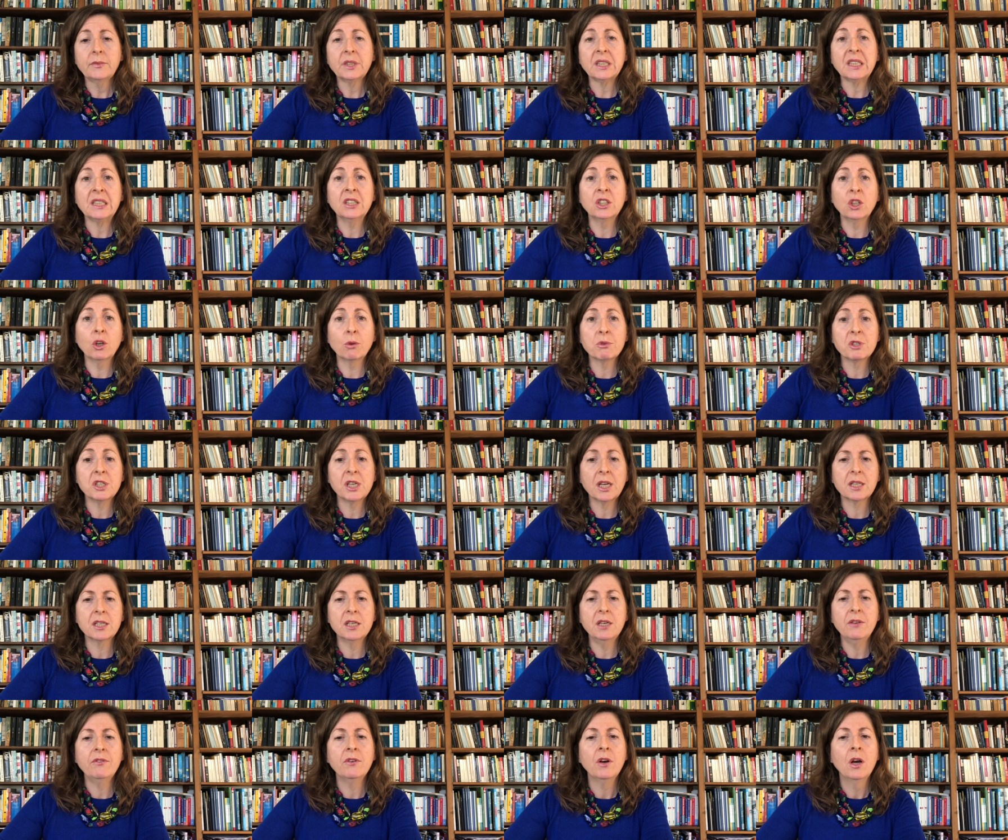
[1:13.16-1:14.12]
The
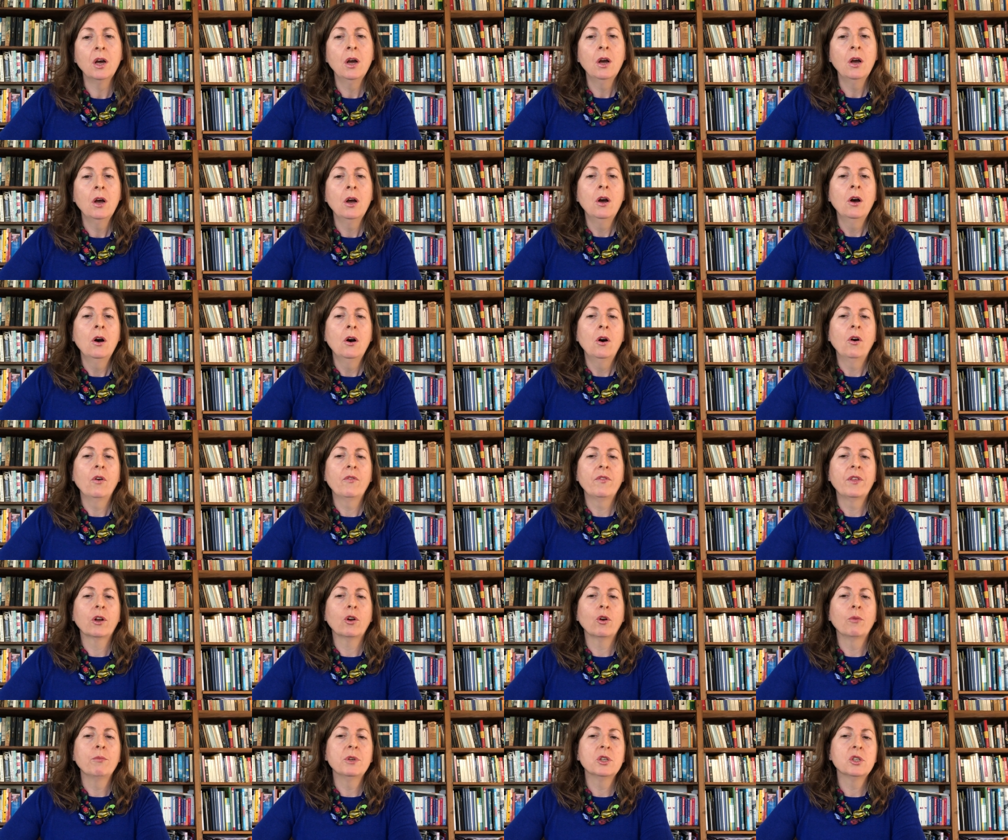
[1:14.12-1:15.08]
objective of the
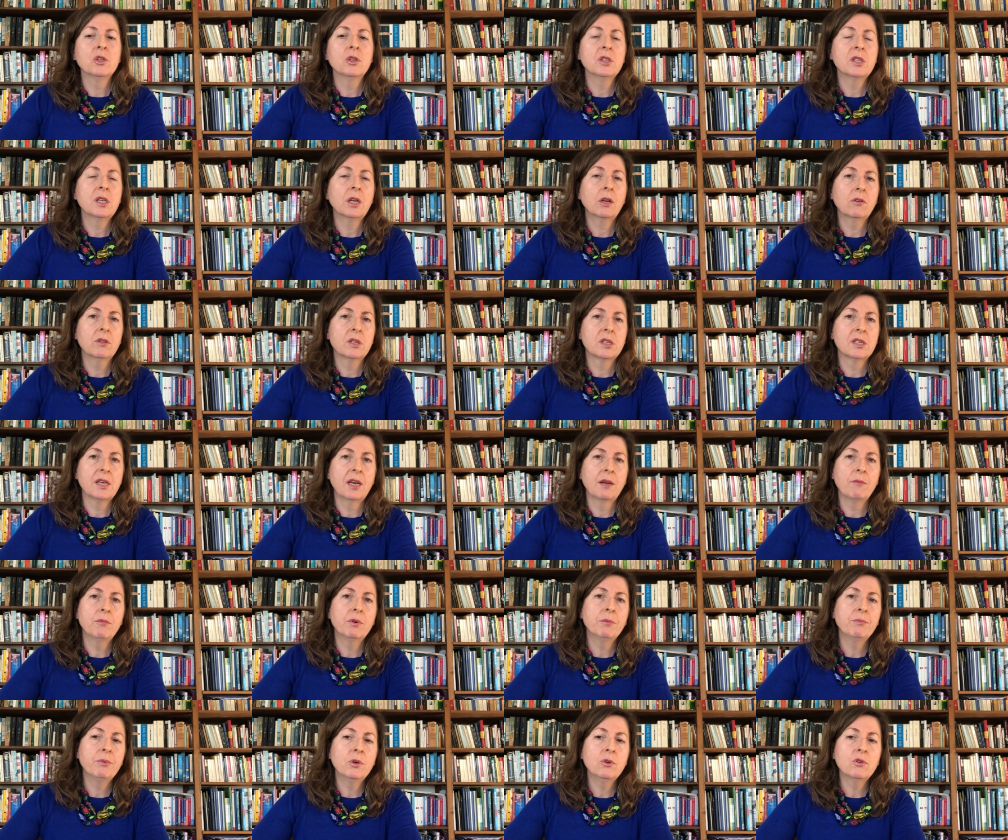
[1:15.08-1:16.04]
Commission's eco-design
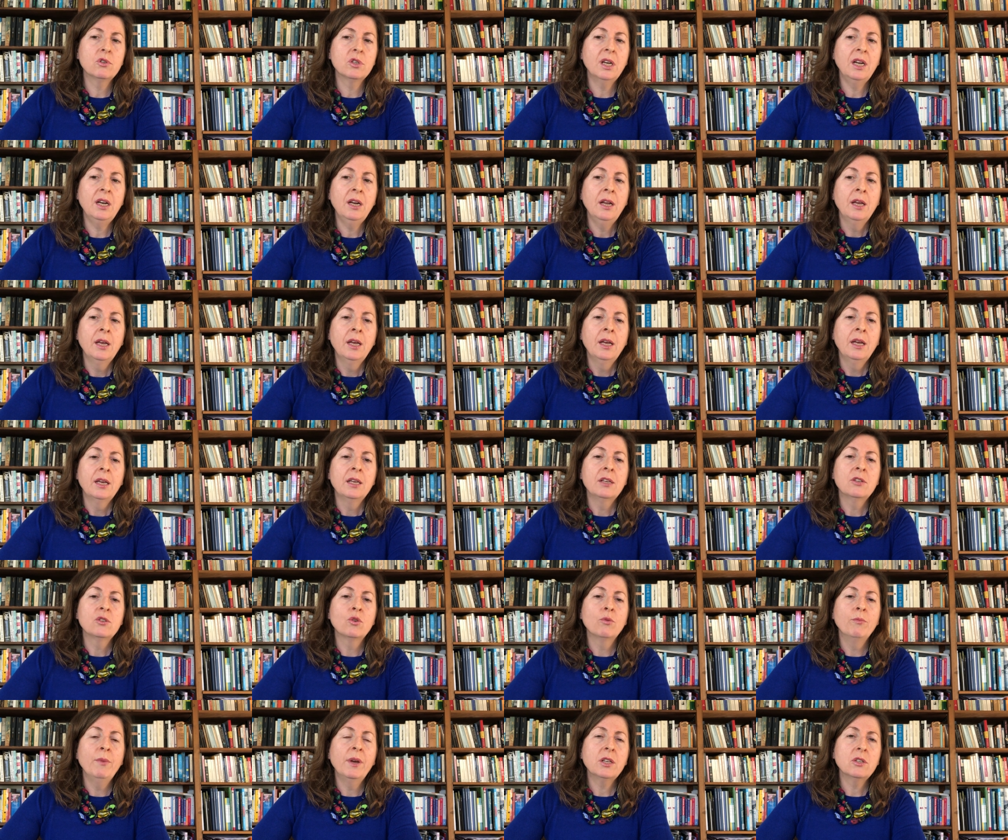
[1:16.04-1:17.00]
proposal
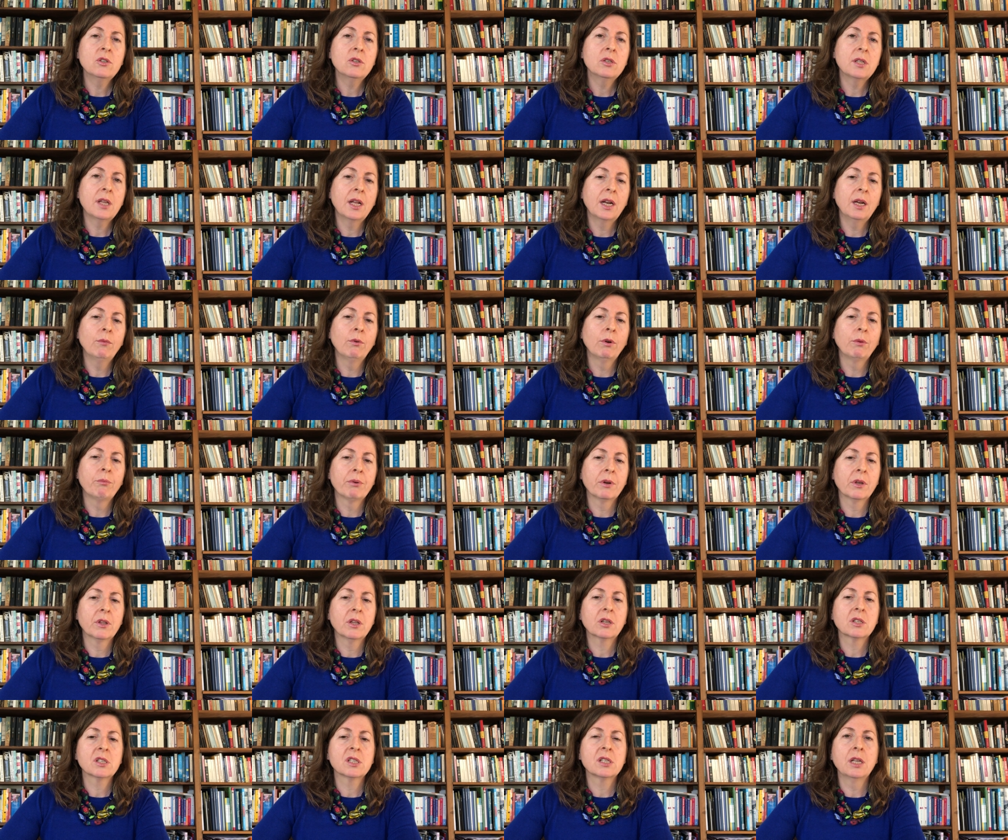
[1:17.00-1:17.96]
is to make sustainable
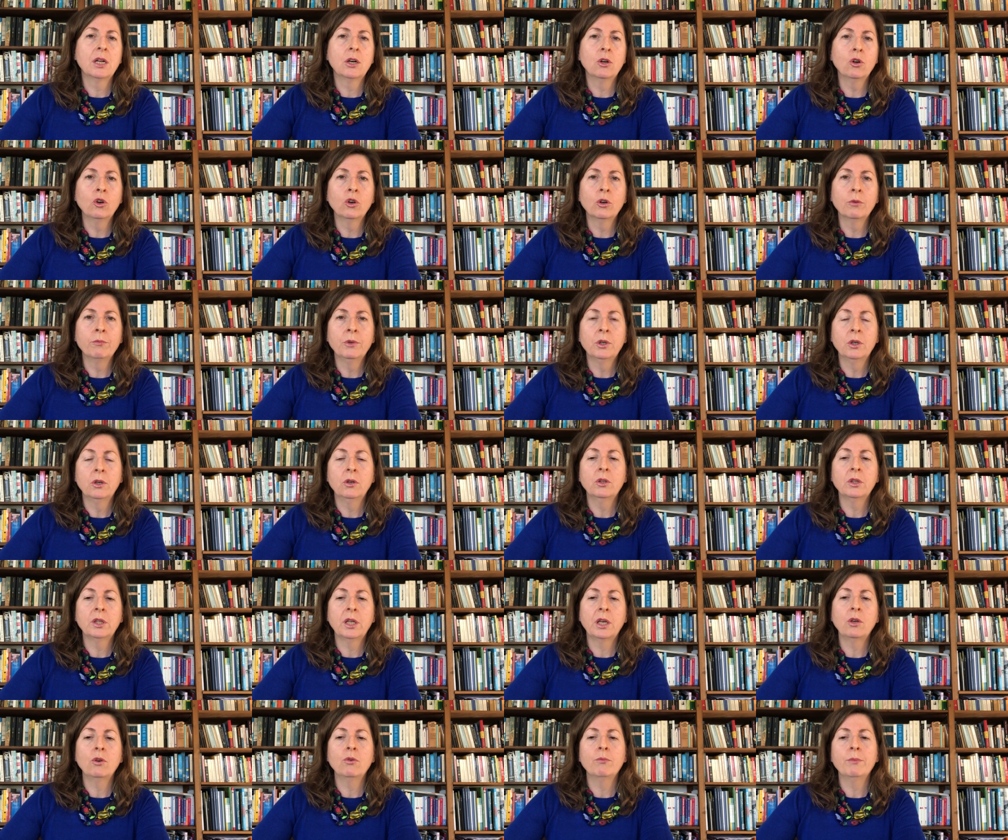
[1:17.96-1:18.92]
products the norm on
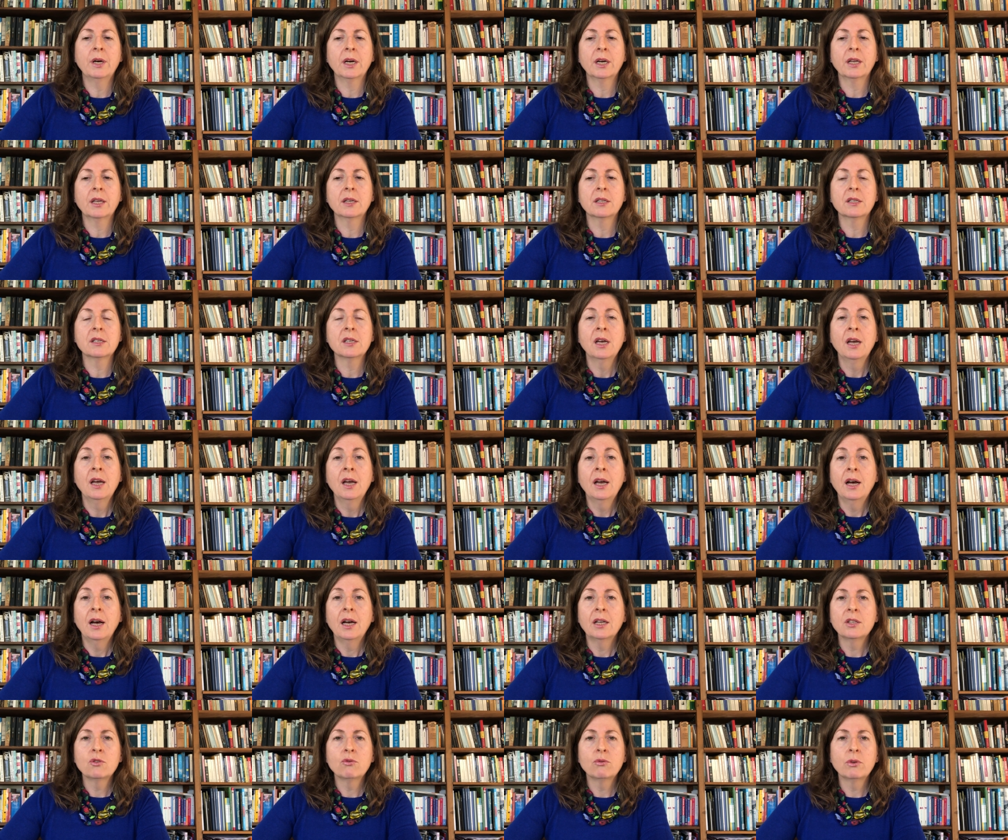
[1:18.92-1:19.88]
the EU market
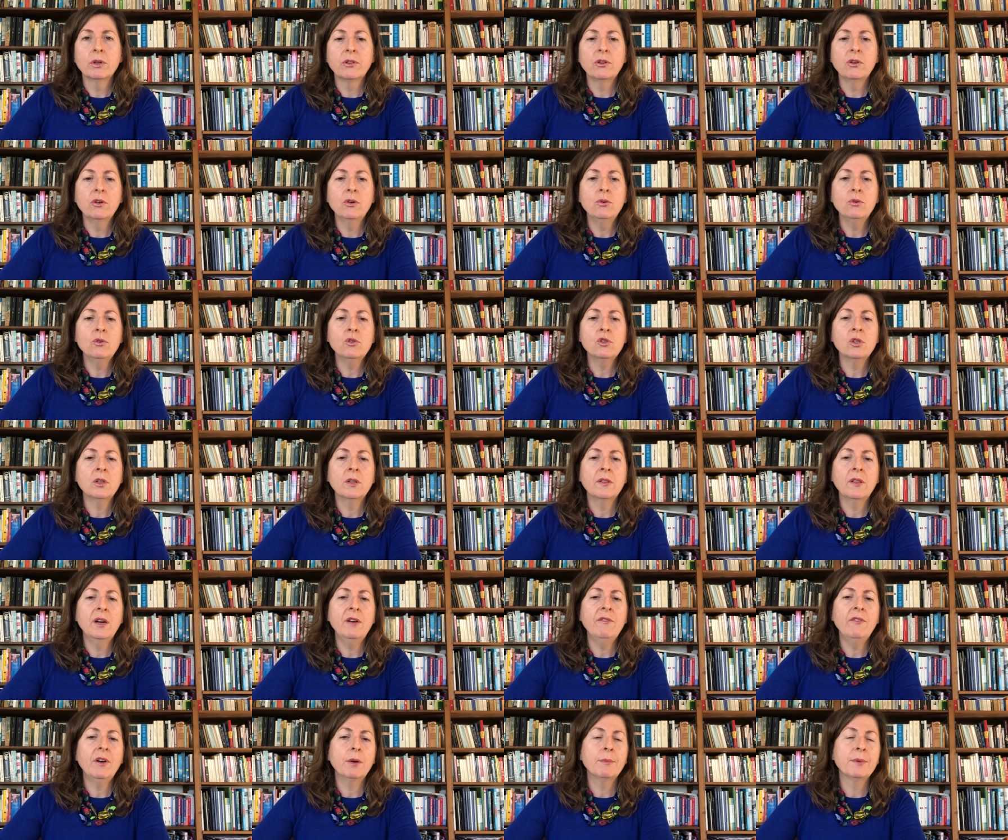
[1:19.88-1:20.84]
and to reduce
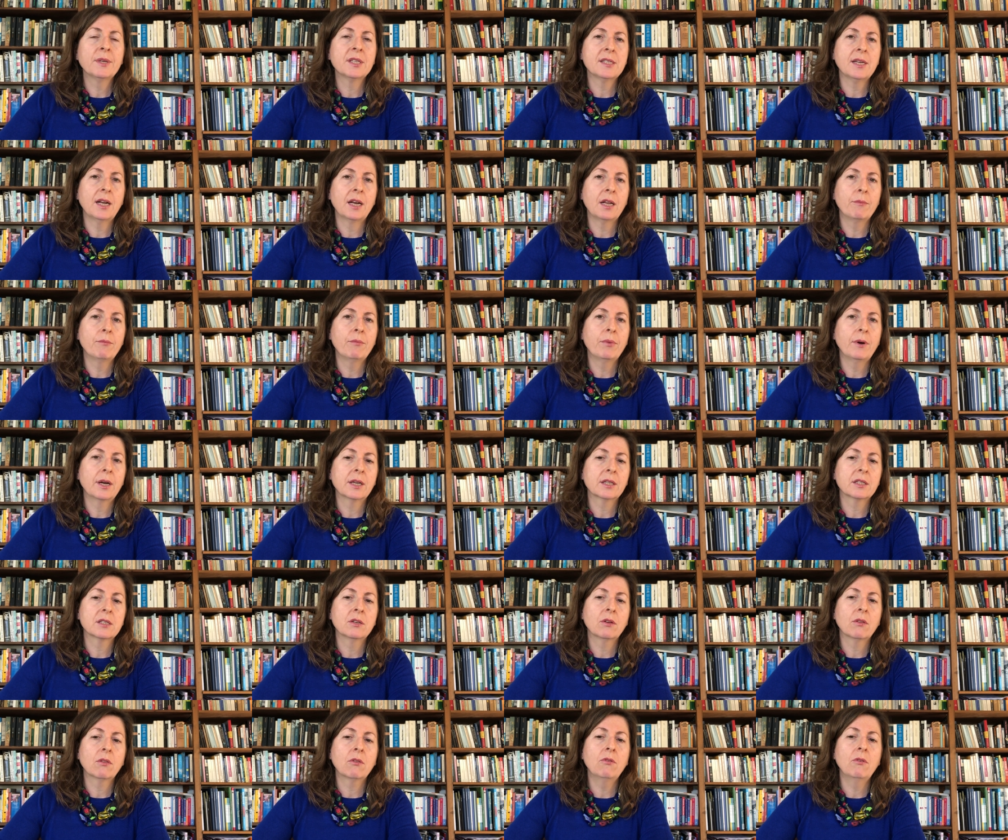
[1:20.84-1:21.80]
their environmental
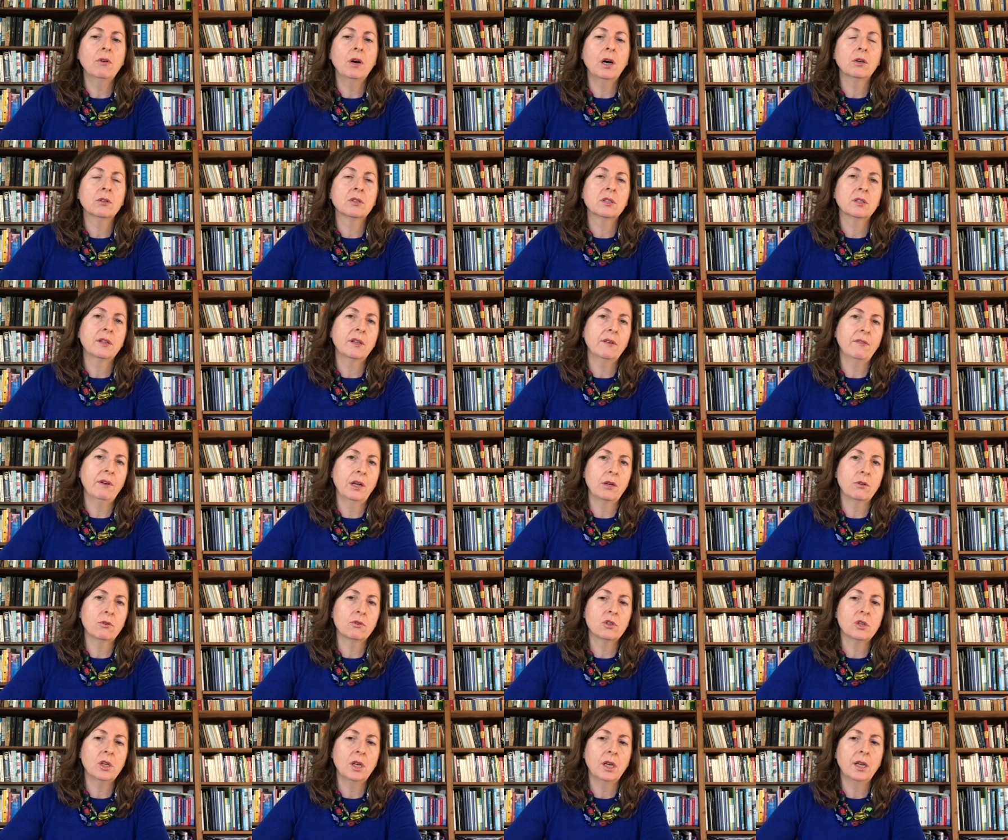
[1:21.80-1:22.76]
impact throughout the
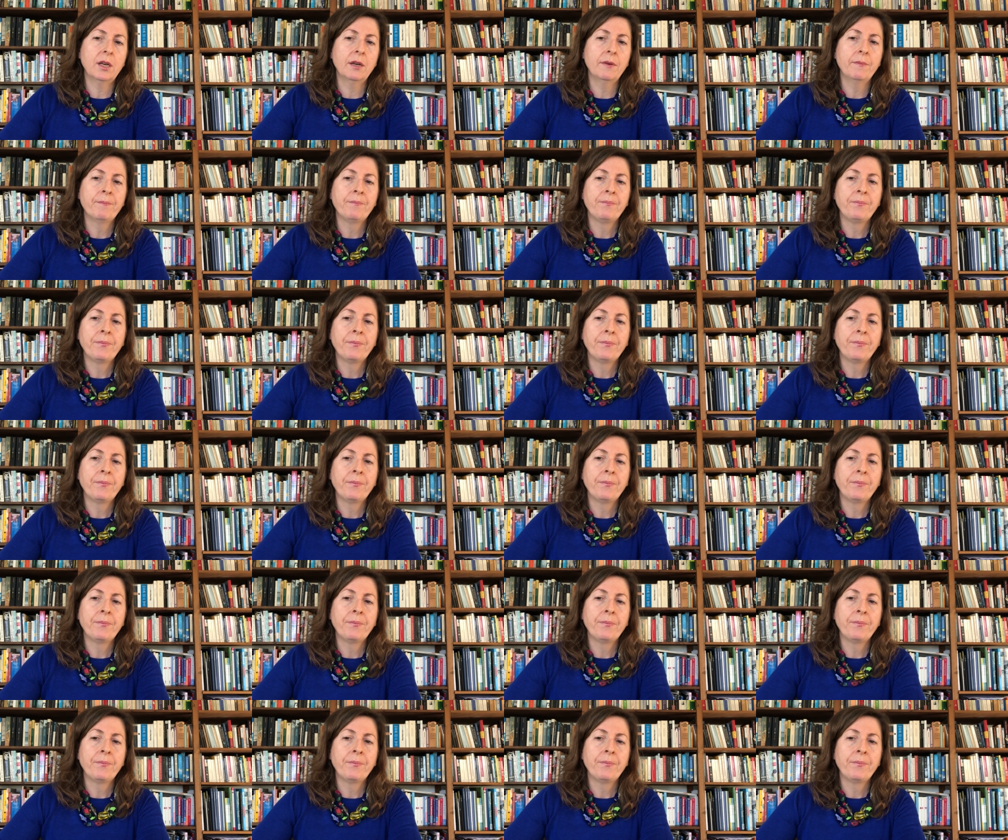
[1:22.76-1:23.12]
value chain.